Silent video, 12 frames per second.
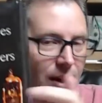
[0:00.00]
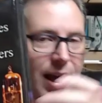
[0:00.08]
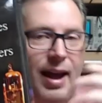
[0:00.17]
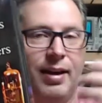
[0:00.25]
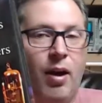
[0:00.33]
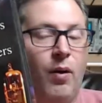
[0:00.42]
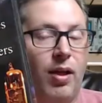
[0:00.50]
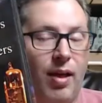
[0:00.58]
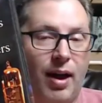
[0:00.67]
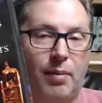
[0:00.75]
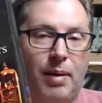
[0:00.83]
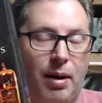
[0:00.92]
I know a
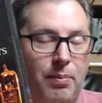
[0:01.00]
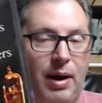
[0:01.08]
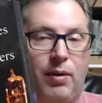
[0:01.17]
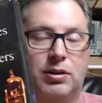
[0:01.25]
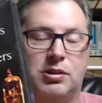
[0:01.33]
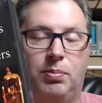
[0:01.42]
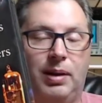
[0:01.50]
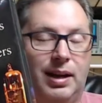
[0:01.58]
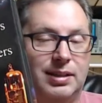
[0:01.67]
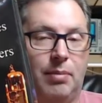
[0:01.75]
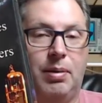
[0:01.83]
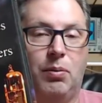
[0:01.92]
lot about power
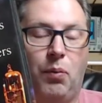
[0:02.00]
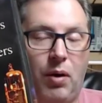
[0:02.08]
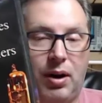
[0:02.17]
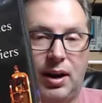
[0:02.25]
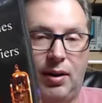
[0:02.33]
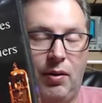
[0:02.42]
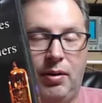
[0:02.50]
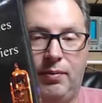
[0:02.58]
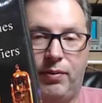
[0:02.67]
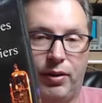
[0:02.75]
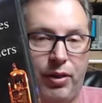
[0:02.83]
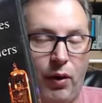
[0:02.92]
supplies. I've been working on them
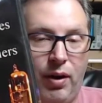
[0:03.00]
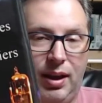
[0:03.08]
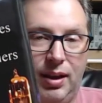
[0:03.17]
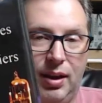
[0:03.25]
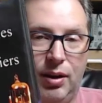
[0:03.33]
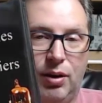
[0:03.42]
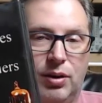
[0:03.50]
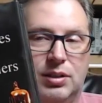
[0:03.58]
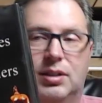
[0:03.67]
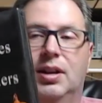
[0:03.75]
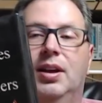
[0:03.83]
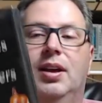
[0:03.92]
for 30
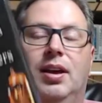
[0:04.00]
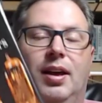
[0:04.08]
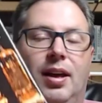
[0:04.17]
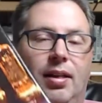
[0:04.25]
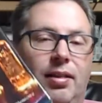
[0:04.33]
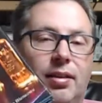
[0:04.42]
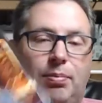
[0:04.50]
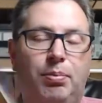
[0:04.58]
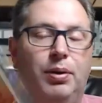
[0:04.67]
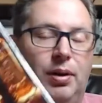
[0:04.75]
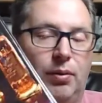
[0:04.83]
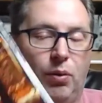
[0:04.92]
years. This
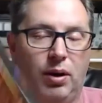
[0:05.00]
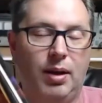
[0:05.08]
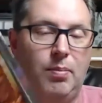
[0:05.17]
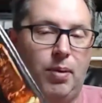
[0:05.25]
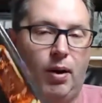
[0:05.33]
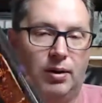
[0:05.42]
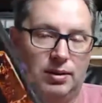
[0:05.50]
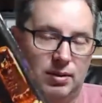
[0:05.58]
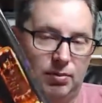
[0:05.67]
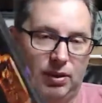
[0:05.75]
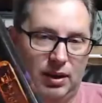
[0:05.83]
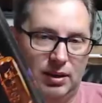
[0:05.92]
book really brought
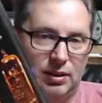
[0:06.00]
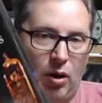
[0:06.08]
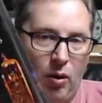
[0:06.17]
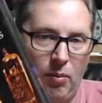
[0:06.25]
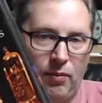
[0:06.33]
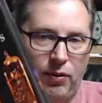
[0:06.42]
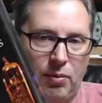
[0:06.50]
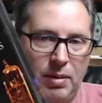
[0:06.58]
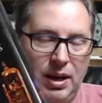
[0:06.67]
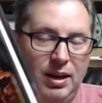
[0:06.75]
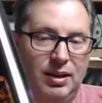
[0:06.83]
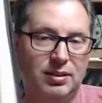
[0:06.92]
some things home for me.